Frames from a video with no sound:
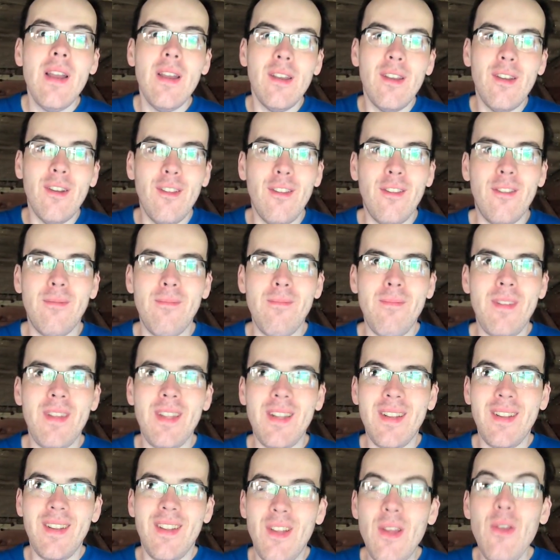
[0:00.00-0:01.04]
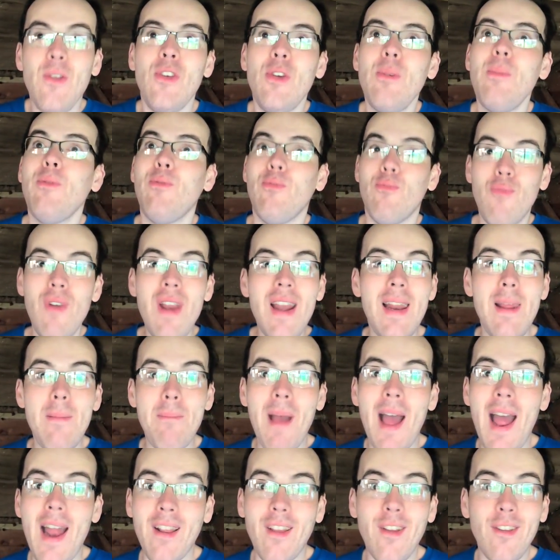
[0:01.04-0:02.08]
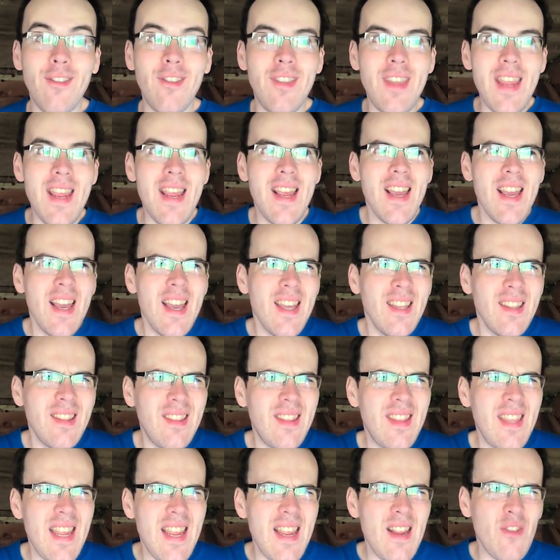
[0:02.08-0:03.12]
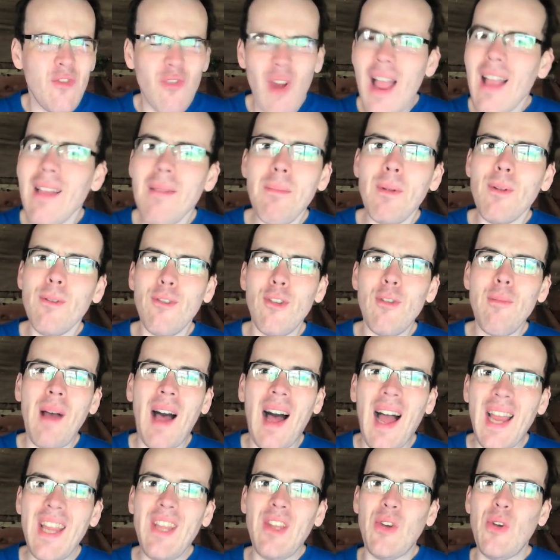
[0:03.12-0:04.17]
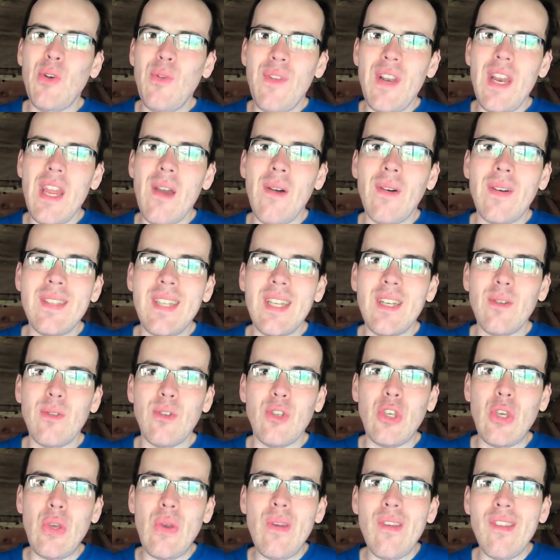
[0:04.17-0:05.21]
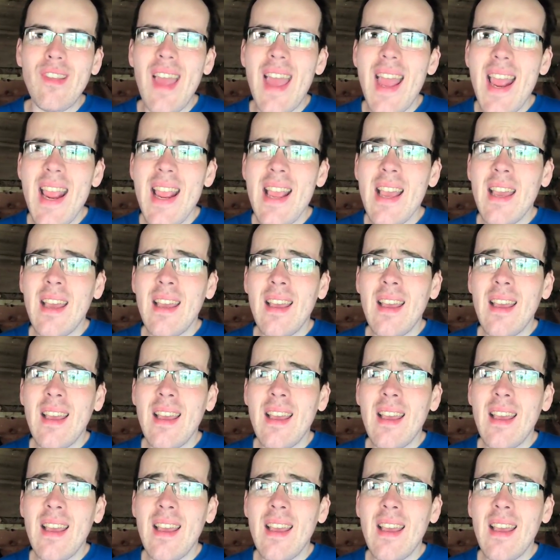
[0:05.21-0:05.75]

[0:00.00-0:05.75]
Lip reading: because you know YouTube was really bad because the Dragon Ball Super Haiku video I did on Tuesday,